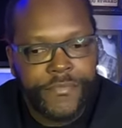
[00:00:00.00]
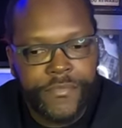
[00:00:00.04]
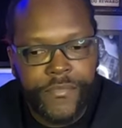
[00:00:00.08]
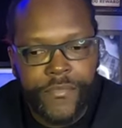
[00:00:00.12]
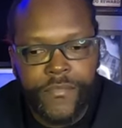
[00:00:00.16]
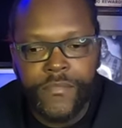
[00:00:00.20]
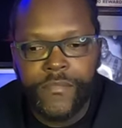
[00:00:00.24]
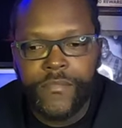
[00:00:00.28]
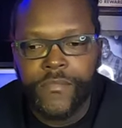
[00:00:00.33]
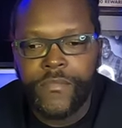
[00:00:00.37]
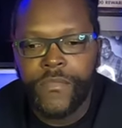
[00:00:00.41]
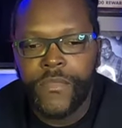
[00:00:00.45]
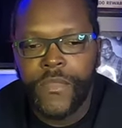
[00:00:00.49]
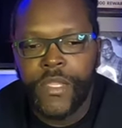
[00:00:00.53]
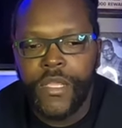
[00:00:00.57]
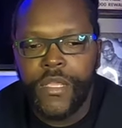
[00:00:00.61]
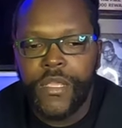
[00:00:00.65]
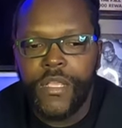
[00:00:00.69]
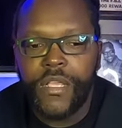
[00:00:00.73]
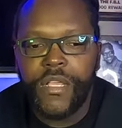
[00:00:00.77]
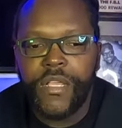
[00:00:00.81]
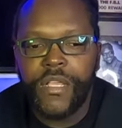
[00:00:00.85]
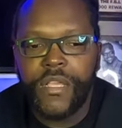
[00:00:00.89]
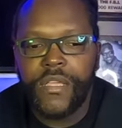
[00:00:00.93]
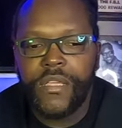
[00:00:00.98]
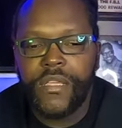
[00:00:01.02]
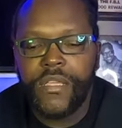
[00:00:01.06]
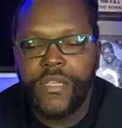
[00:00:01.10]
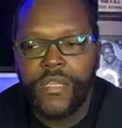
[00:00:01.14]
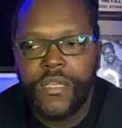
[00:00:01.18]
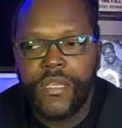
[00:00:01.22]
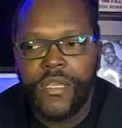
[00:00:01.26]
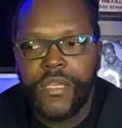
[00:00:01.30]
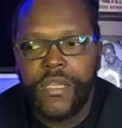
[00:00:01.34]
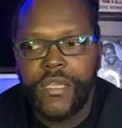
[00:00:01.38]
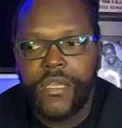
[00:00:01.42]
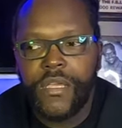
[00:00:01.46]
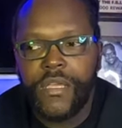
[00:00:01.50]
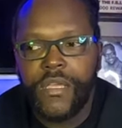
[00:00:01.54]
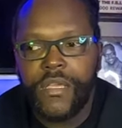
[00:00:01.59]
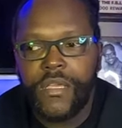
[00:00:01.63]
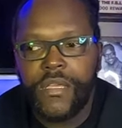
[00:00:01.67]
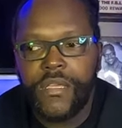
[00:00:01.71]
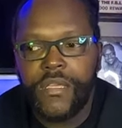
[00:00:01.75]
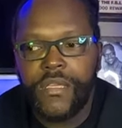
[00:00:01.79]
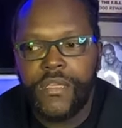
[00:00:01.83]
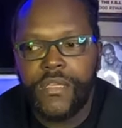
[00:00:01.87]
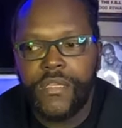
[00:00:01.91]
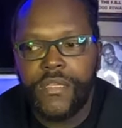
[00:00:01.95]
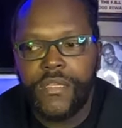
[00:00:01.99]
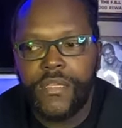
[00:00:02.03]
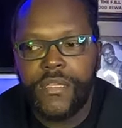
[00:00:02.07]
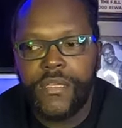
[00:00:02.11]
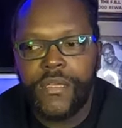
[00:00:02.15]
Nothing is said.